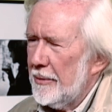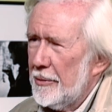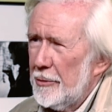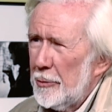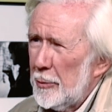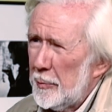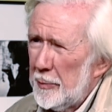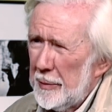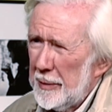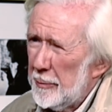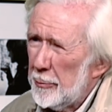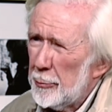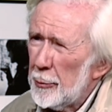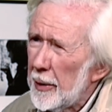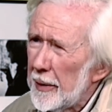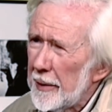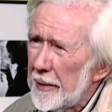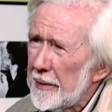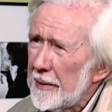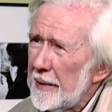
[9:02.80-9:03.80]
stupid
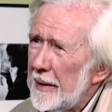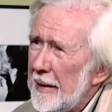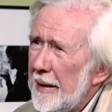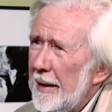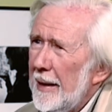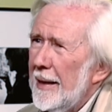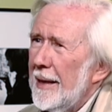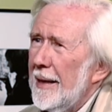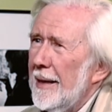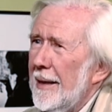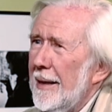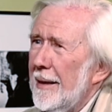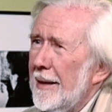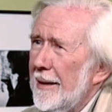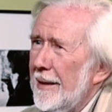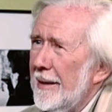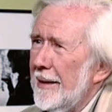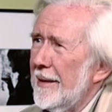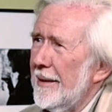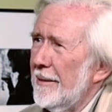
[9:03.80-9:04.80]
Brit,
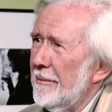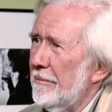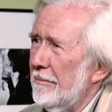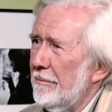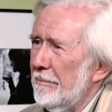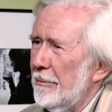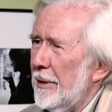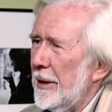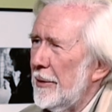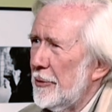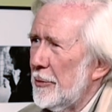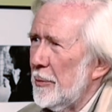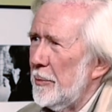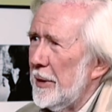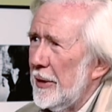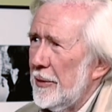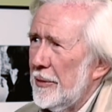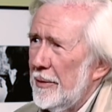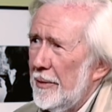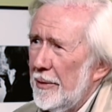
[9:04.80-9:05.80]
I went to
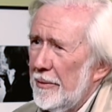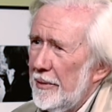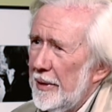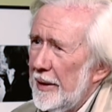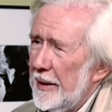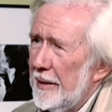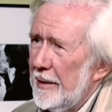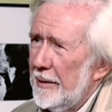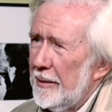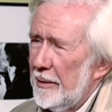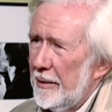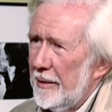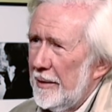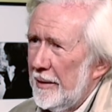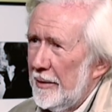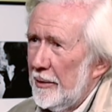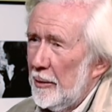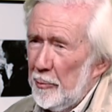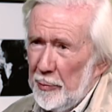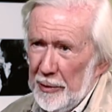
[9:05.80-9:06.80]
meet Henri in
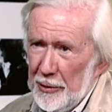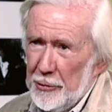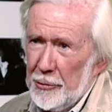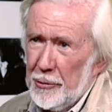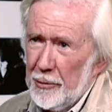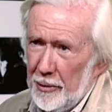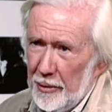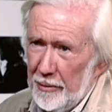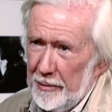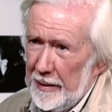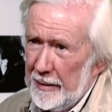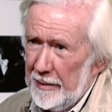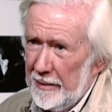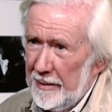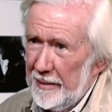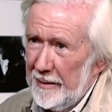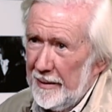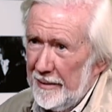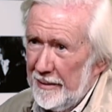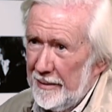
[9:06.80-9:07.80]
the bistro
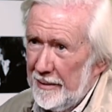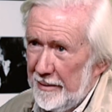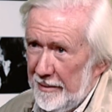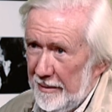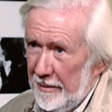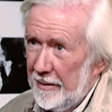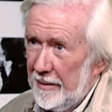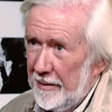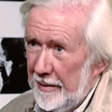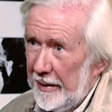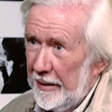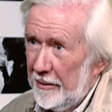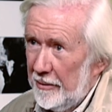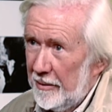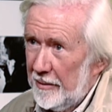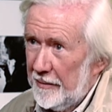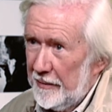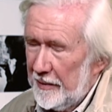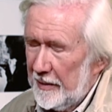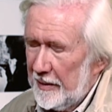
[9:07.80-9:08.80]
underneath our then
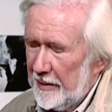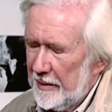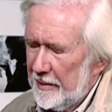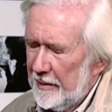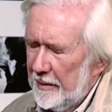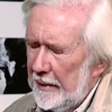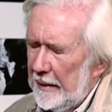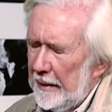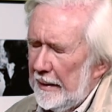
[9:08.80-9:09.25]
office,